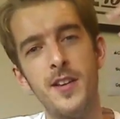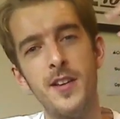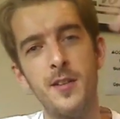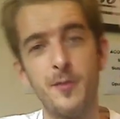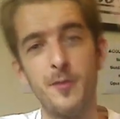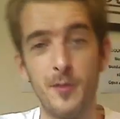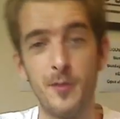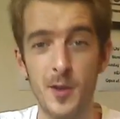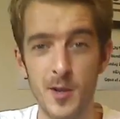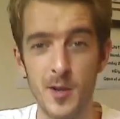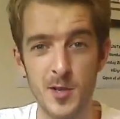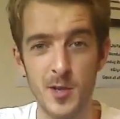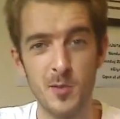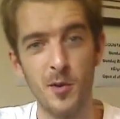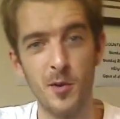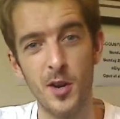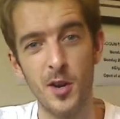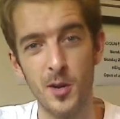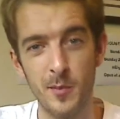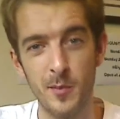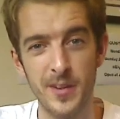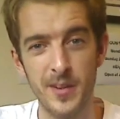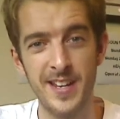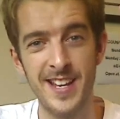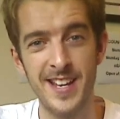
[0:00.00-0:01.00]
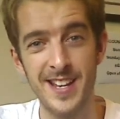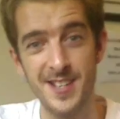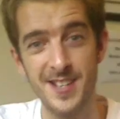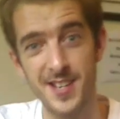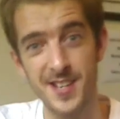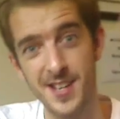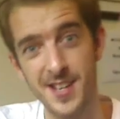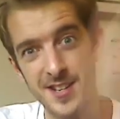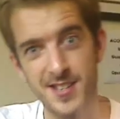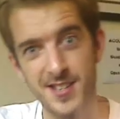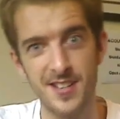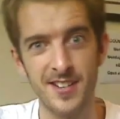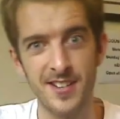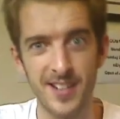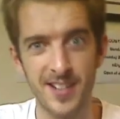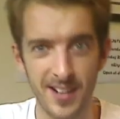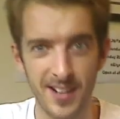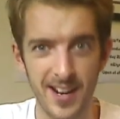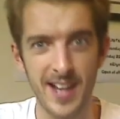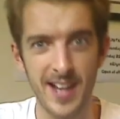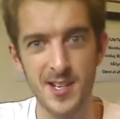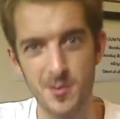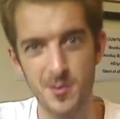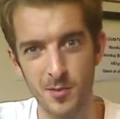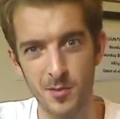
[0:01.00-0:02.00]
the first one will be the easiest
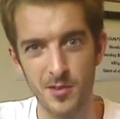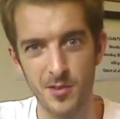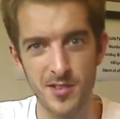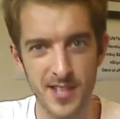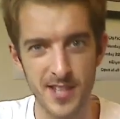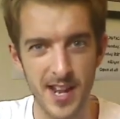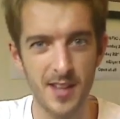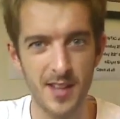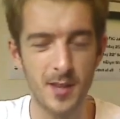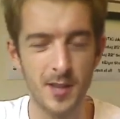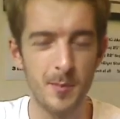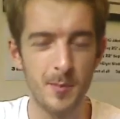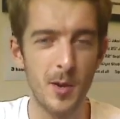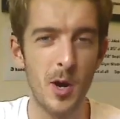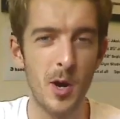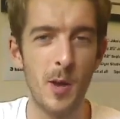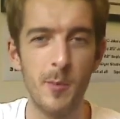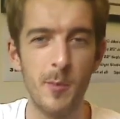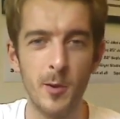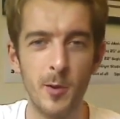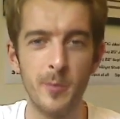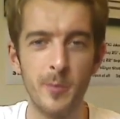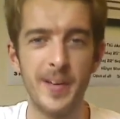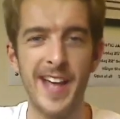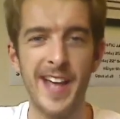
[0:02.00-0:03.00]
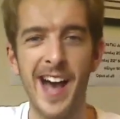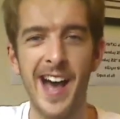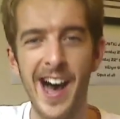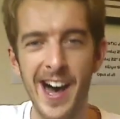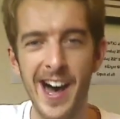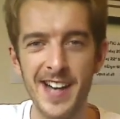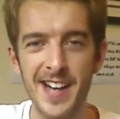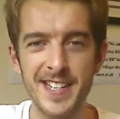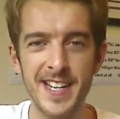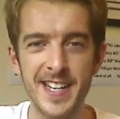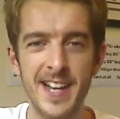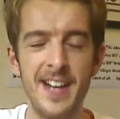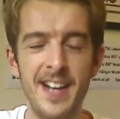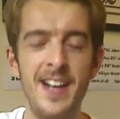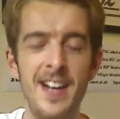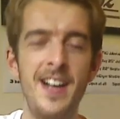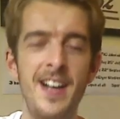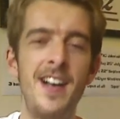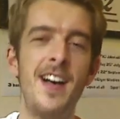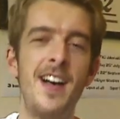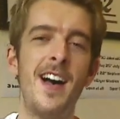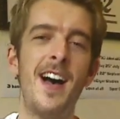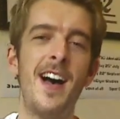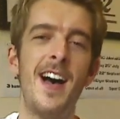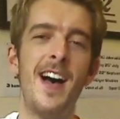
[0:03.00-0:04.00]
and the last ones down the bottom will be
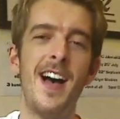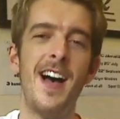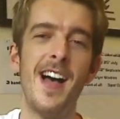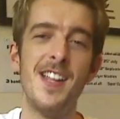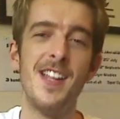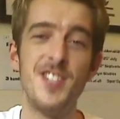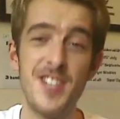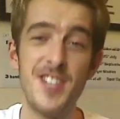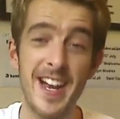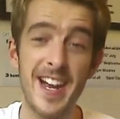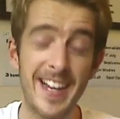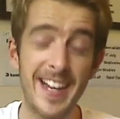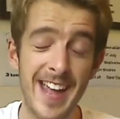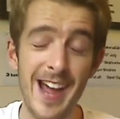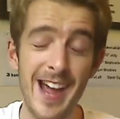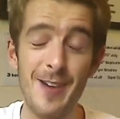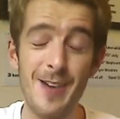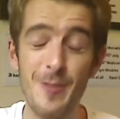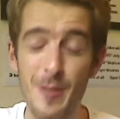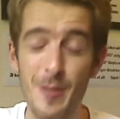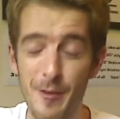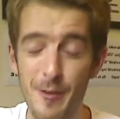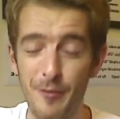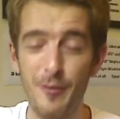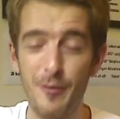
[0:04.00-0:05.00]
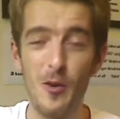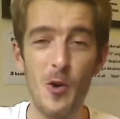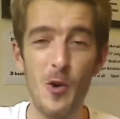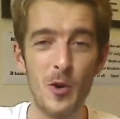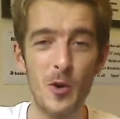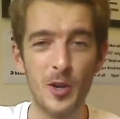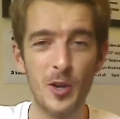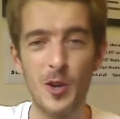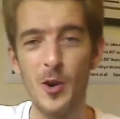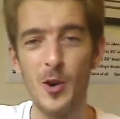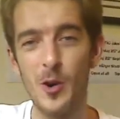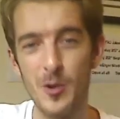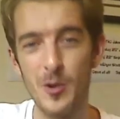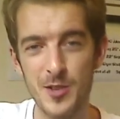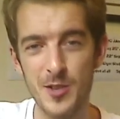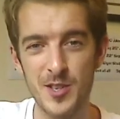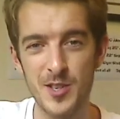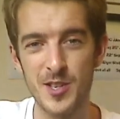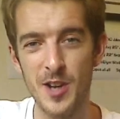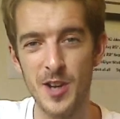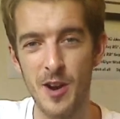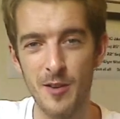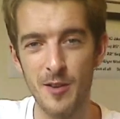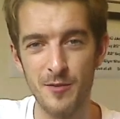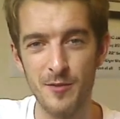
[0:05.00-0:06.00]
harder uh, check out the four
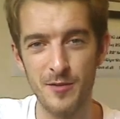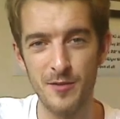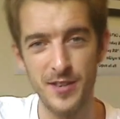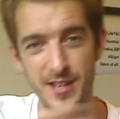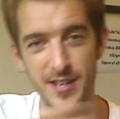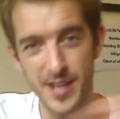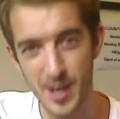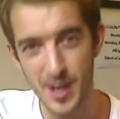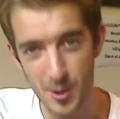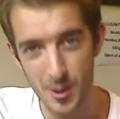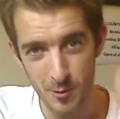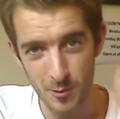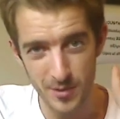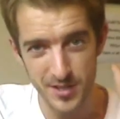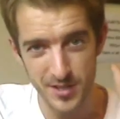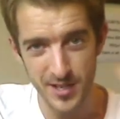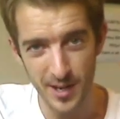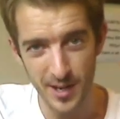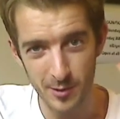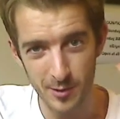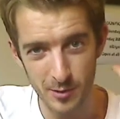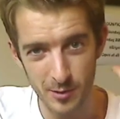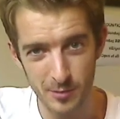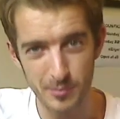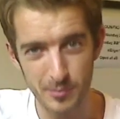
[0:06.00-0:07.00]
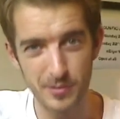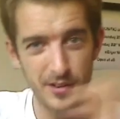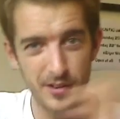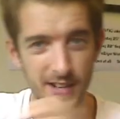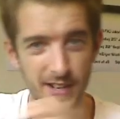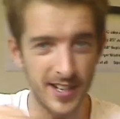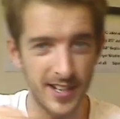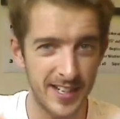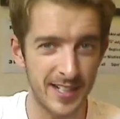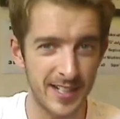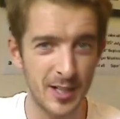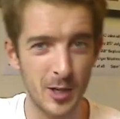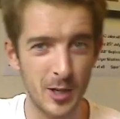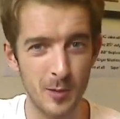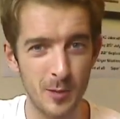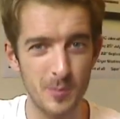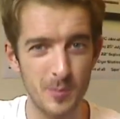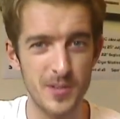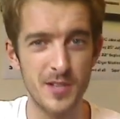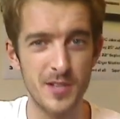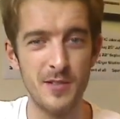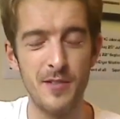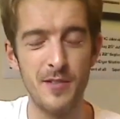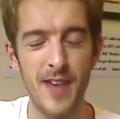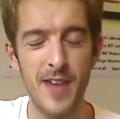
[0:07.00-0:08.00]
chord song video which I will put a
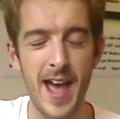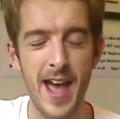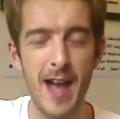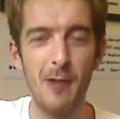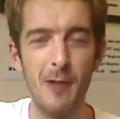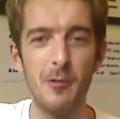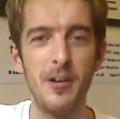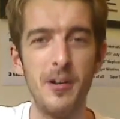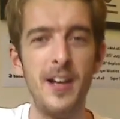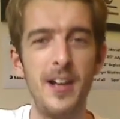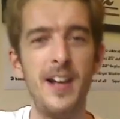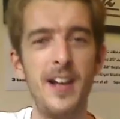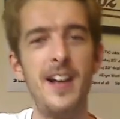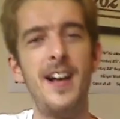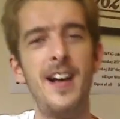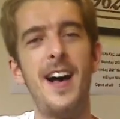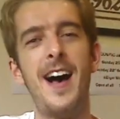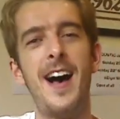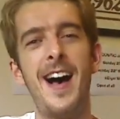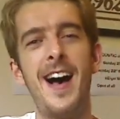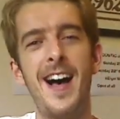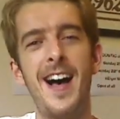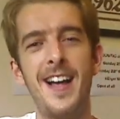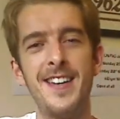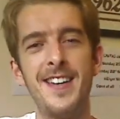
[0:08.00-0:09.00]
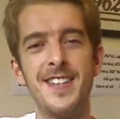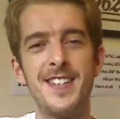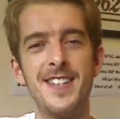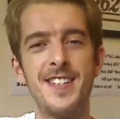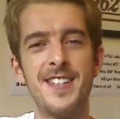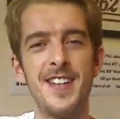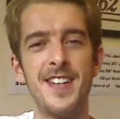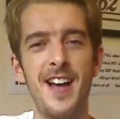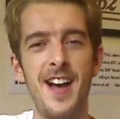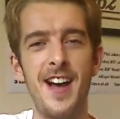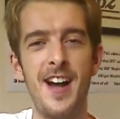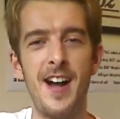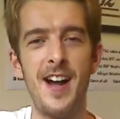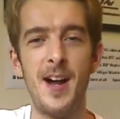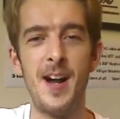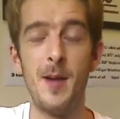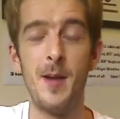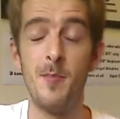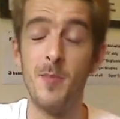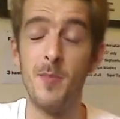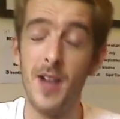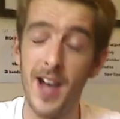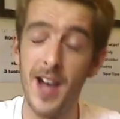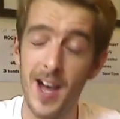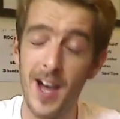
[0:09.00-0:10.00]
link up to now and
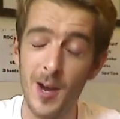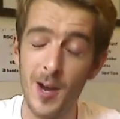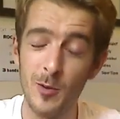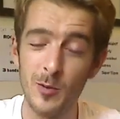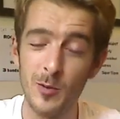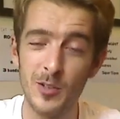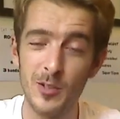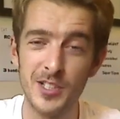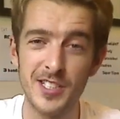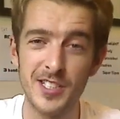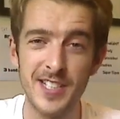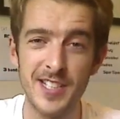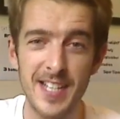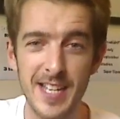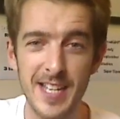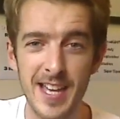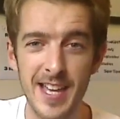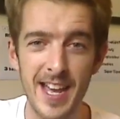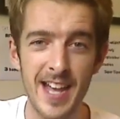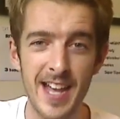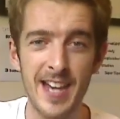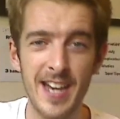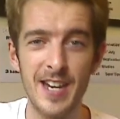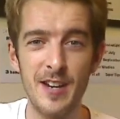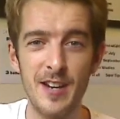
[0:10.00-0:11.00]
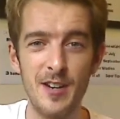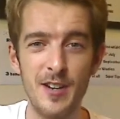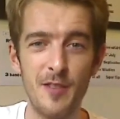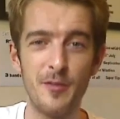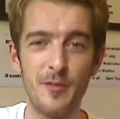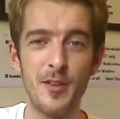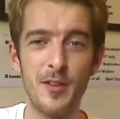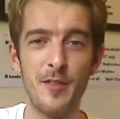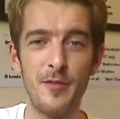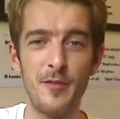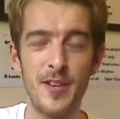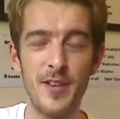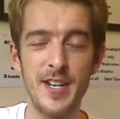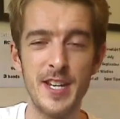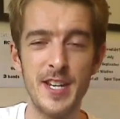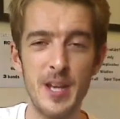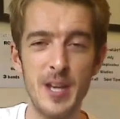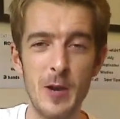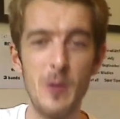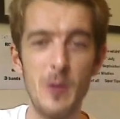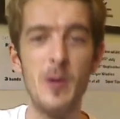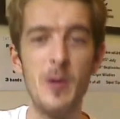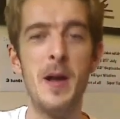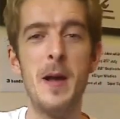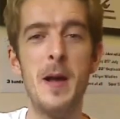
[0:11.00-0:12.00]
um, I will see you in another
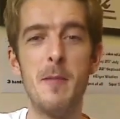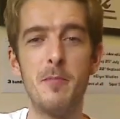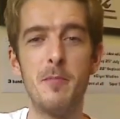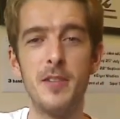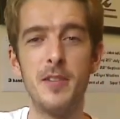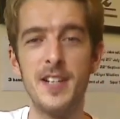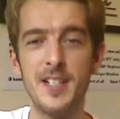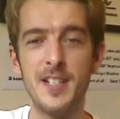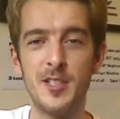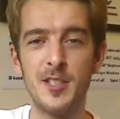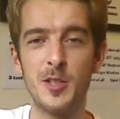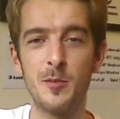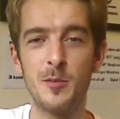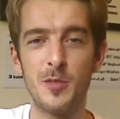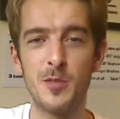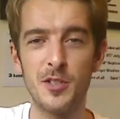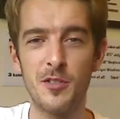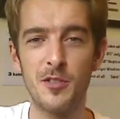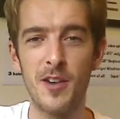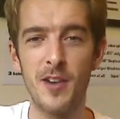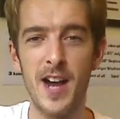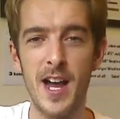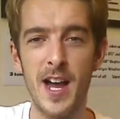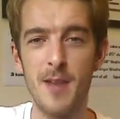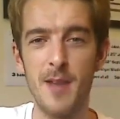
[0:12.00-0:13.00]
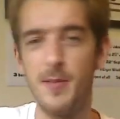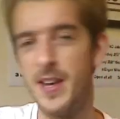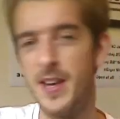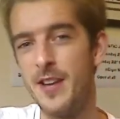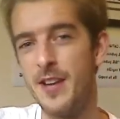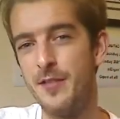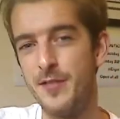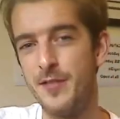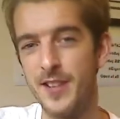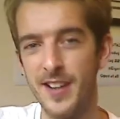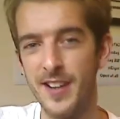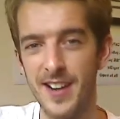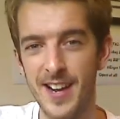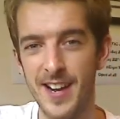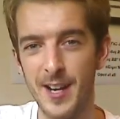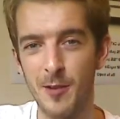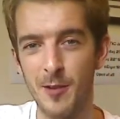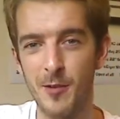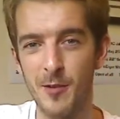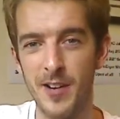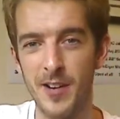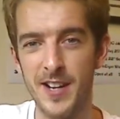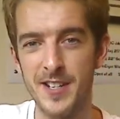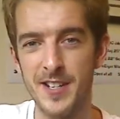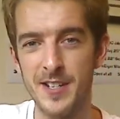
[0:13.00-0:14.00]
video. Please subscribe if you
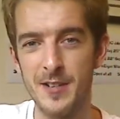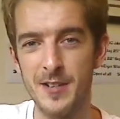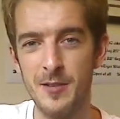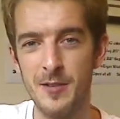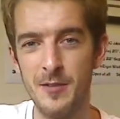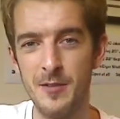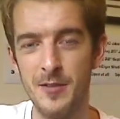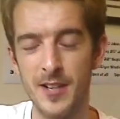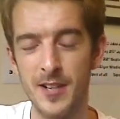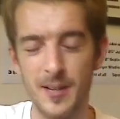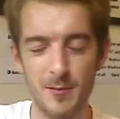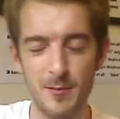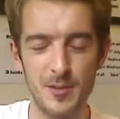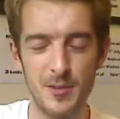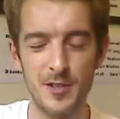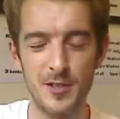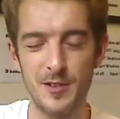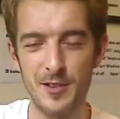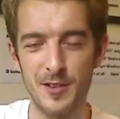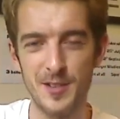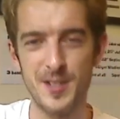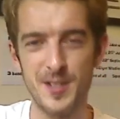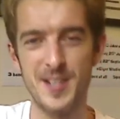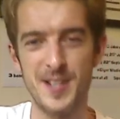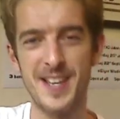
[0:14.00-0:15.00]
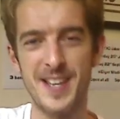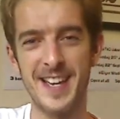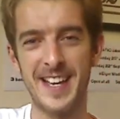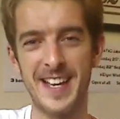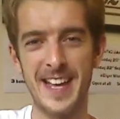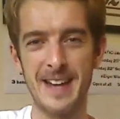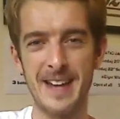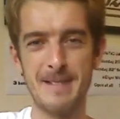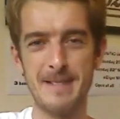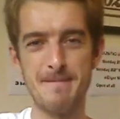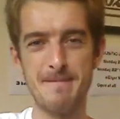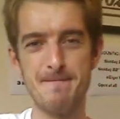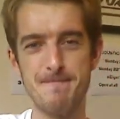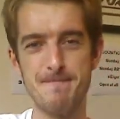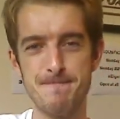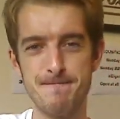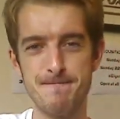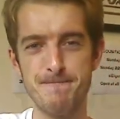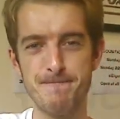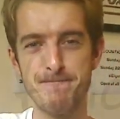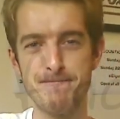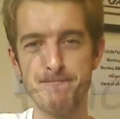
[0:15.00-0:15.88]
like what I do. I'm sure I'll see you again.